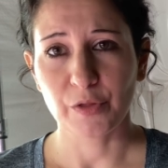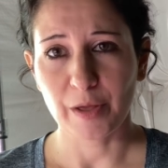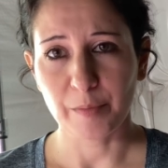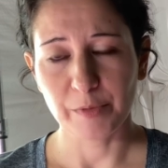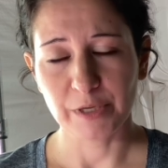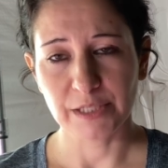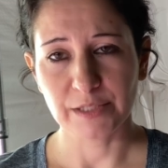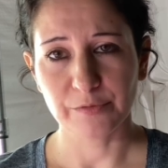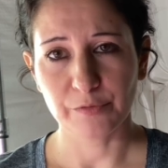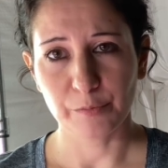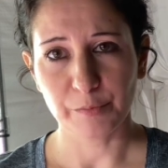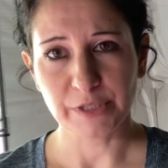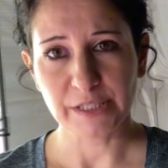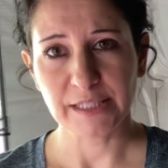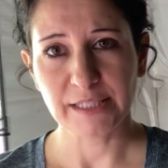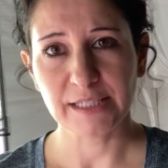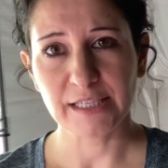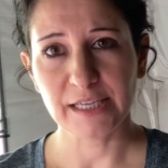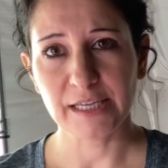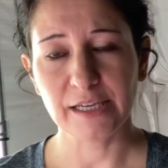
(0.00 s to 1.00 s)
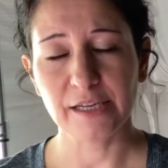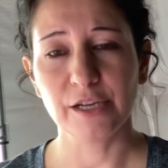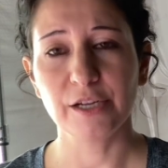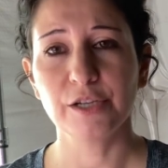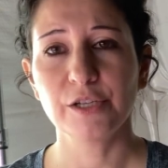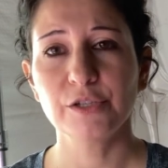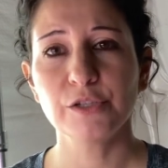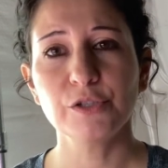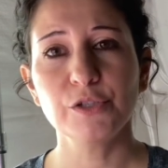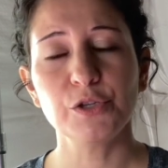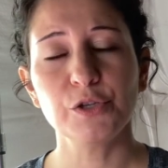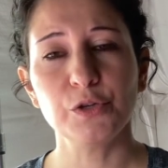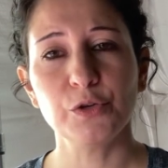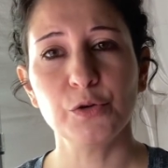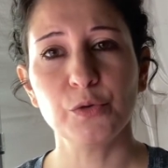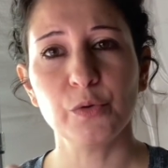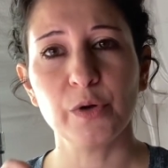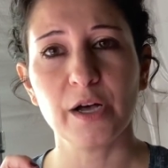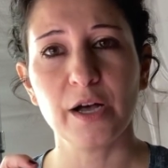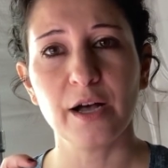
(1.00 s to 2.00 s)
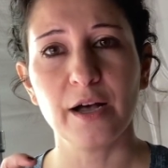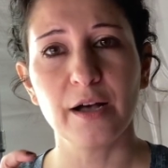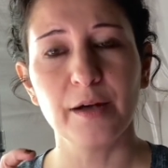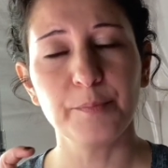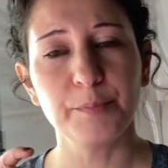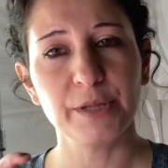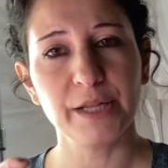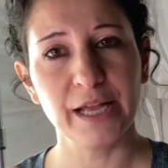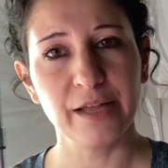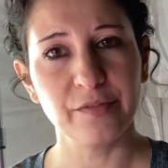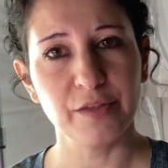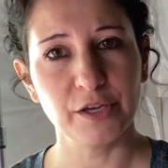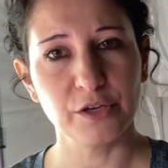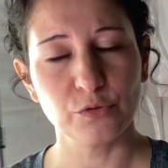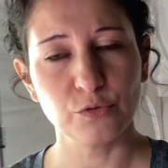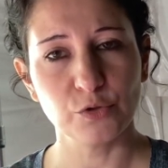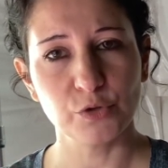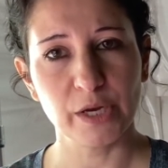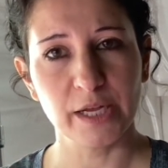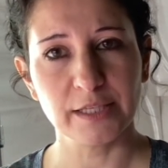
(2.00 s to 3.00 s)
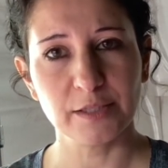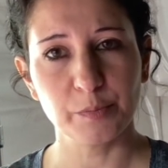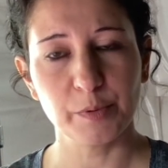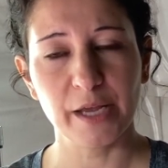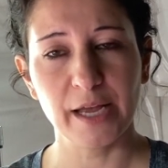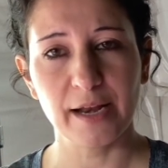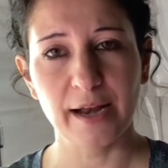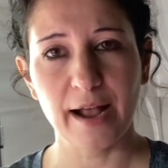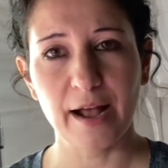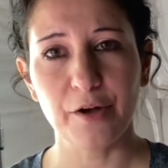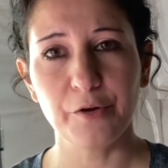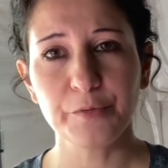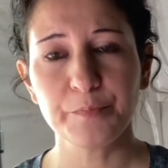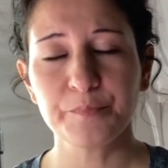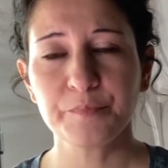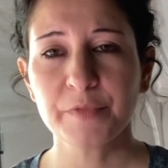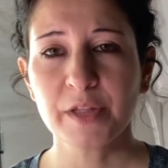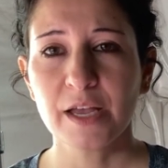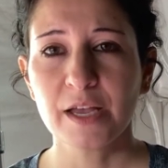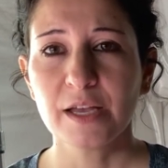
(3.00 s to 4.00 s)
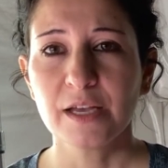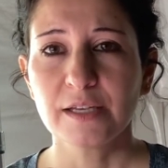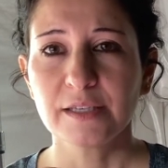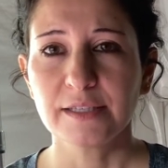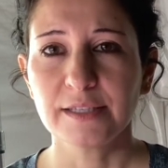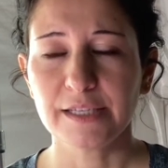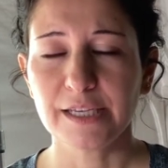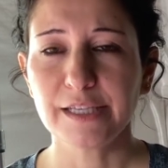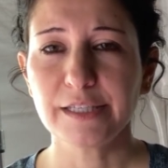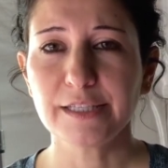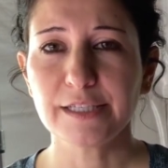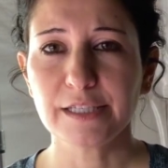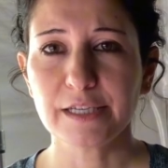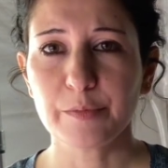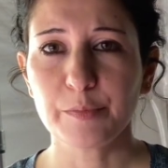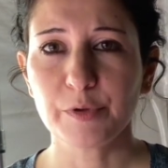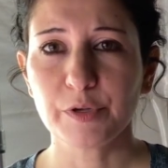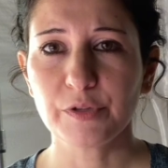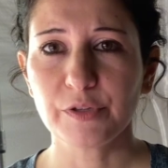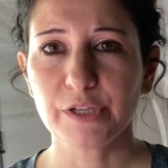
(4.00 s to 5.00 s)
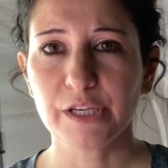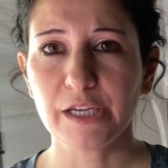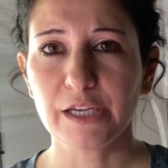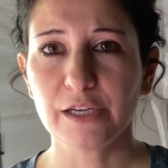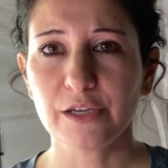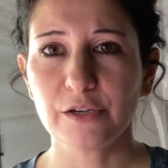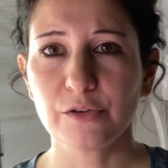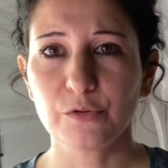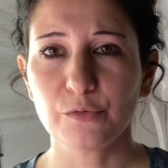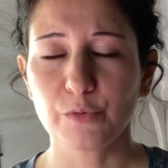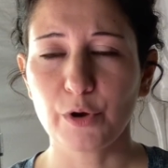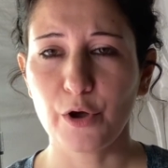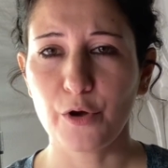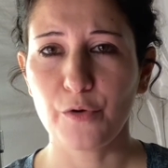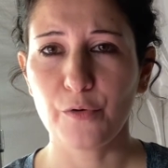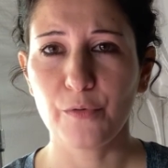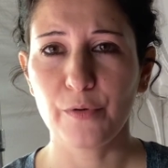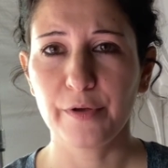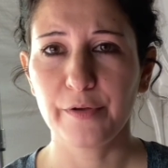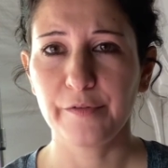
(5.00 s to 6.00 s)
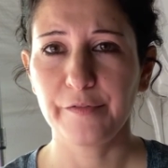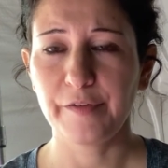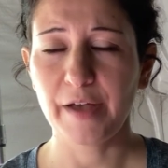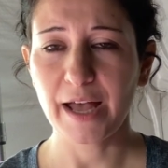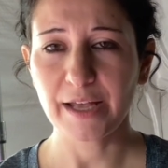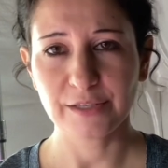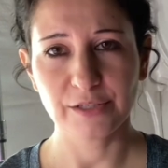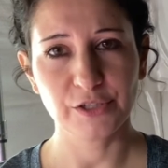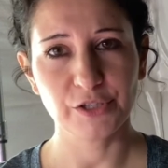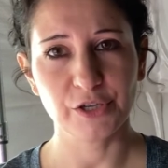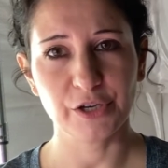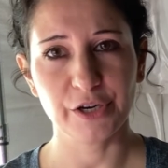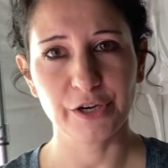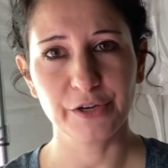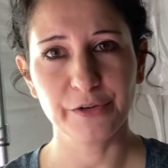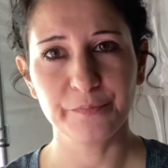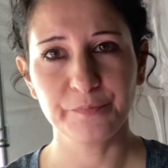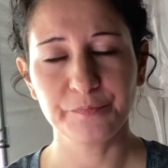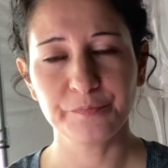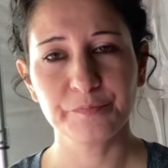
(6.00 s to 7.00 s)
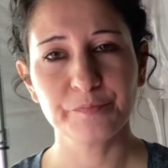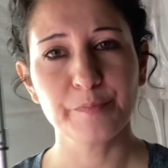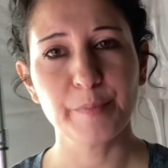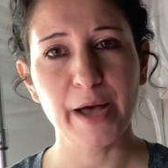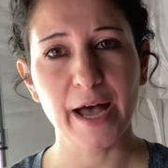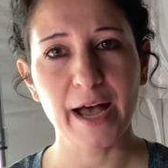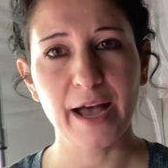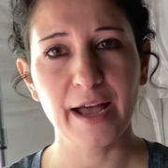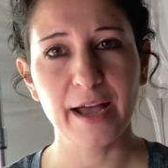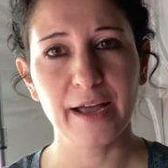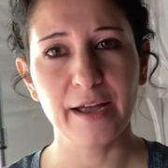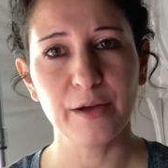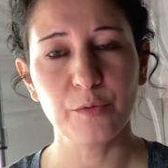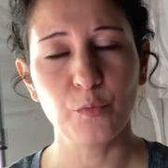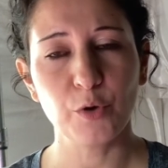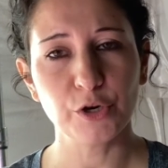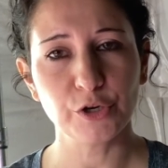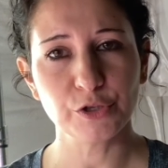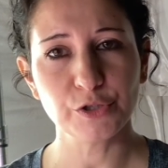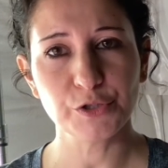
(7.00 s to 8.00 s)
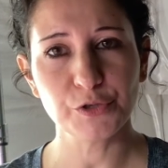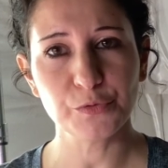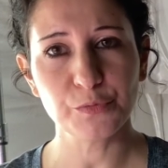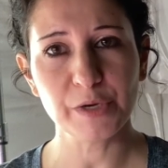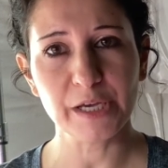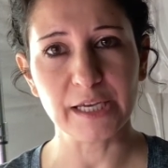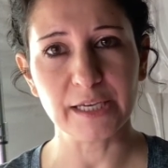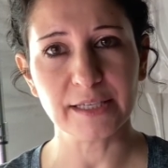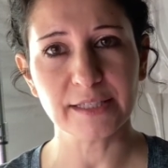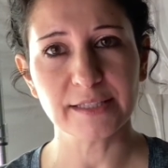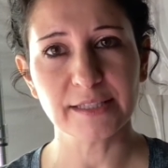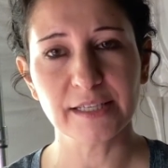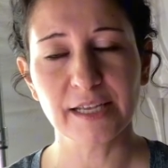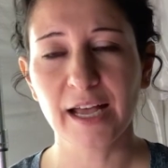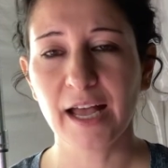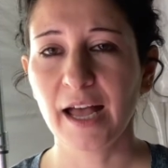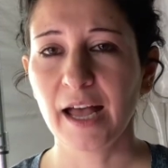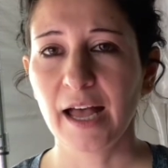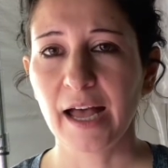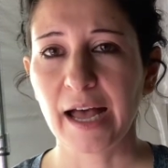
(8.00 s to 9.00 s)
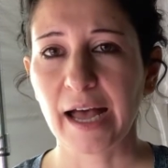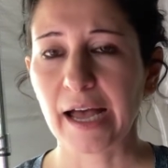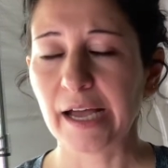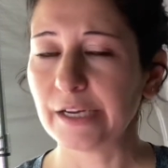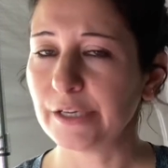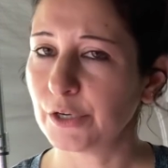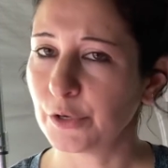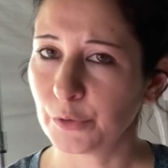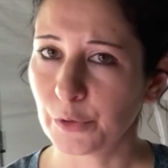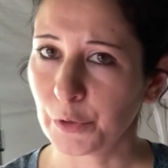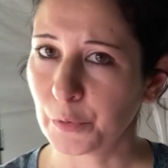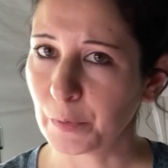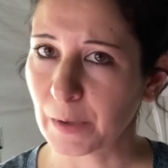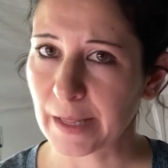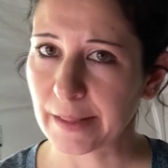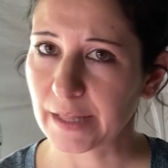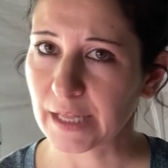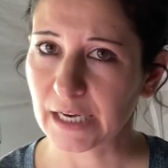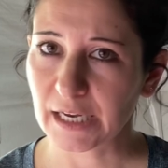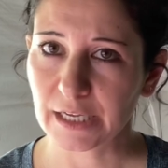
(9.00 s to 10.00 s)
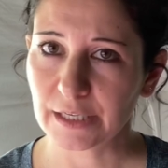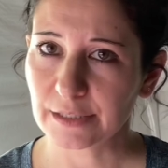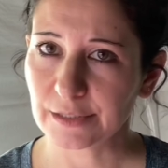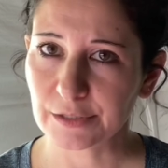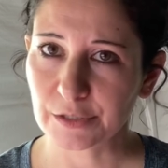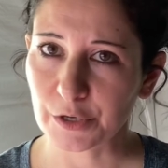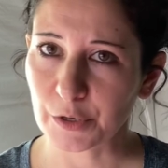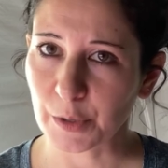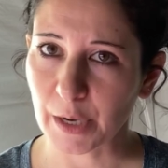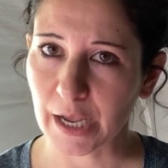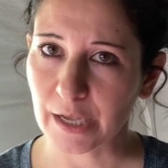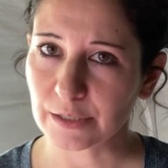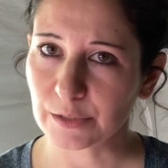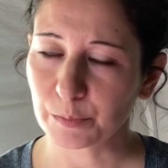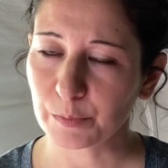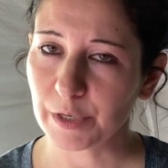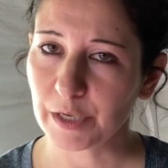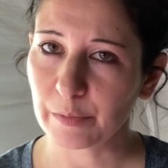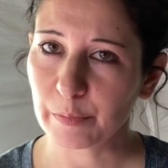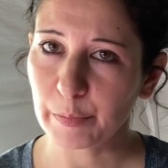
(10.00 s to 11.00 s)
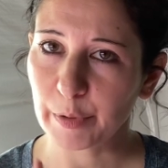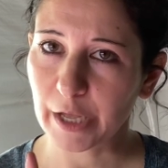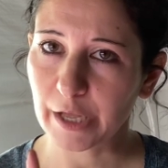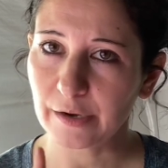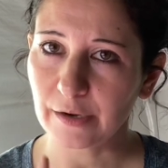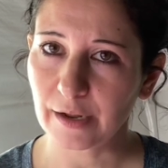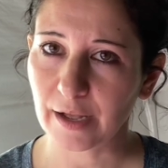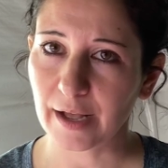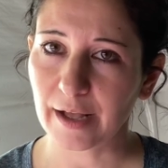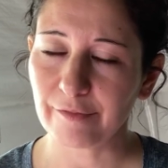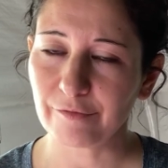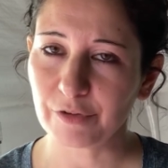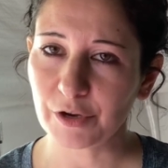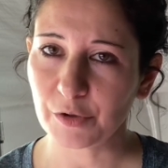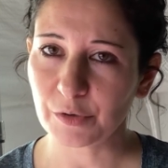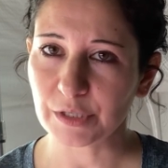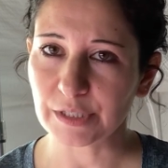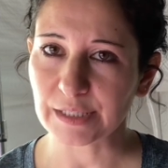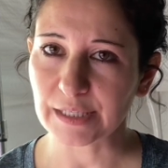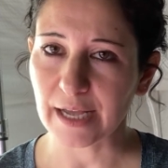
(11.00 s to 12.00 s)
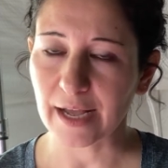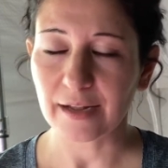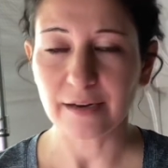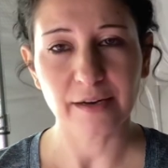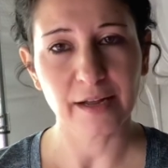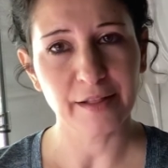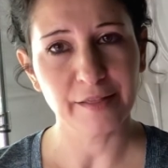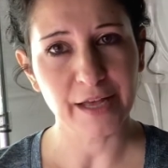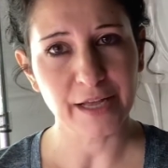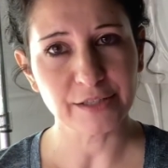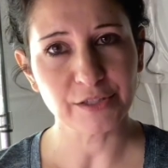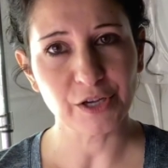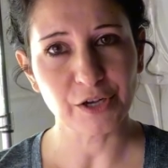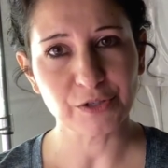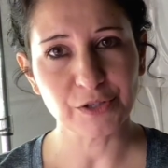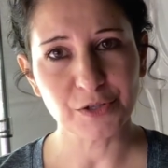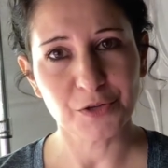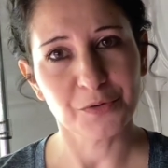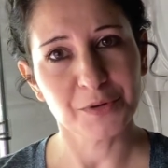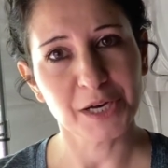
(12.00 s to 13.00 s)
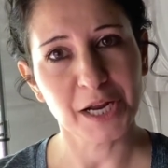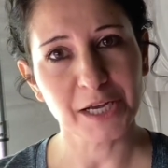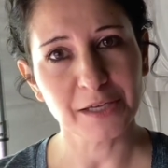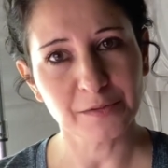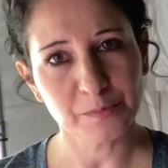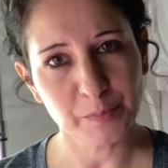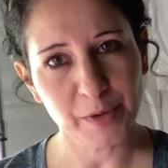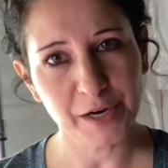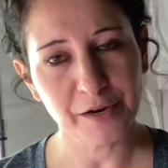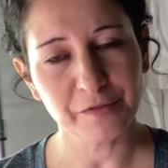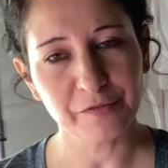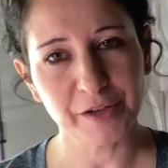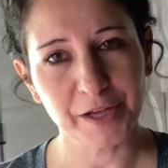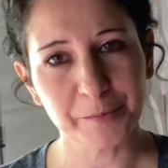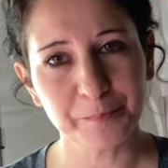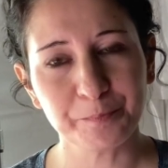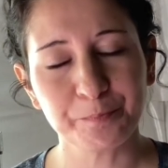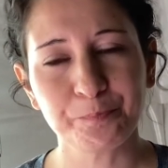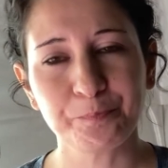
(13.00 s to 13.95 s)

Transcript: that means from a seed to a plant that you transplant out, seeds typically grow faster by 1 or 2 weeks. I don't know why that is, don't ask me, but I've noticed that, and that's also a nice benefit.